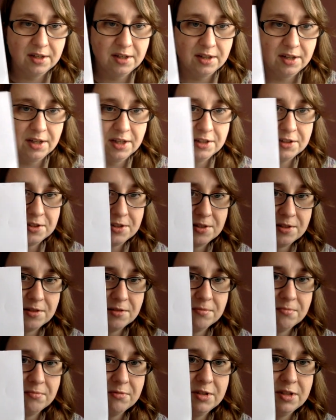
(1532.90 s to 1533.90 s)
It's
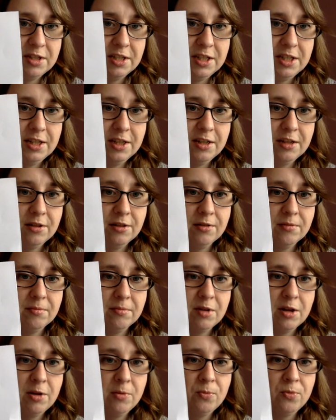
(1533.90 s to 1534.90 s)
the
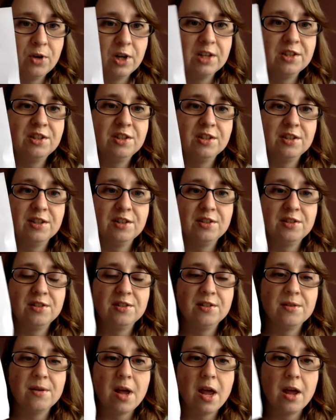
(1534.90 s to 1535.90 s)

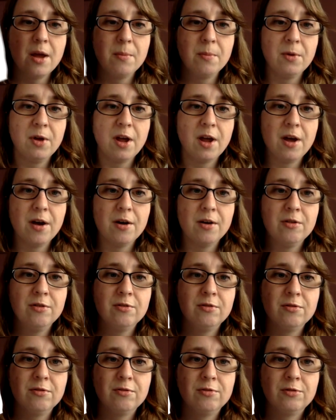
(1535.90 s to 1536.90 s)
Impressionist MCAL
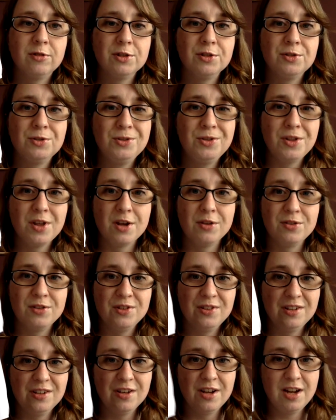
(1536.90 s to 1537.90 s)
for
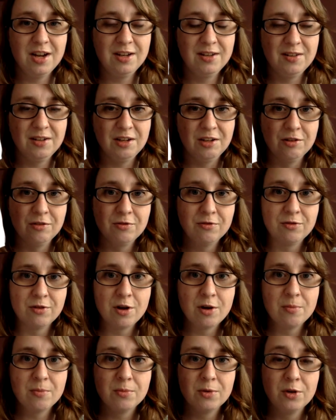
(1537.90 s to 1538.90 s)
2018
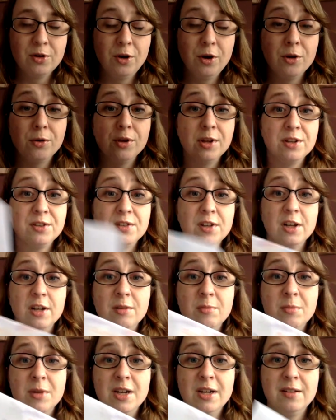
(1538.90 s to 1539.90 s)
from Curious
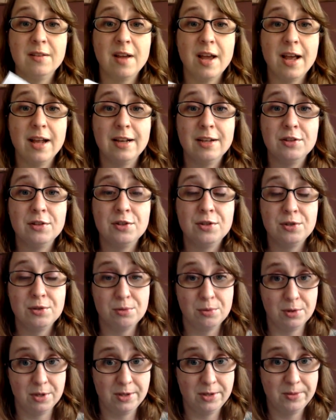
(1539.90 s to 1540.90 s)
Handmade Helen
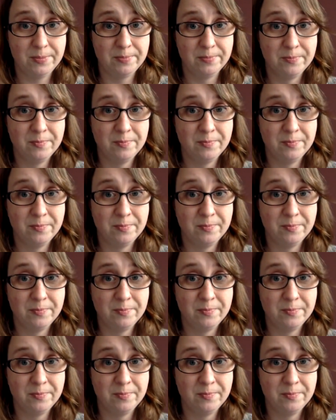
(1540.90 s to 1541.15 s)
Stewart.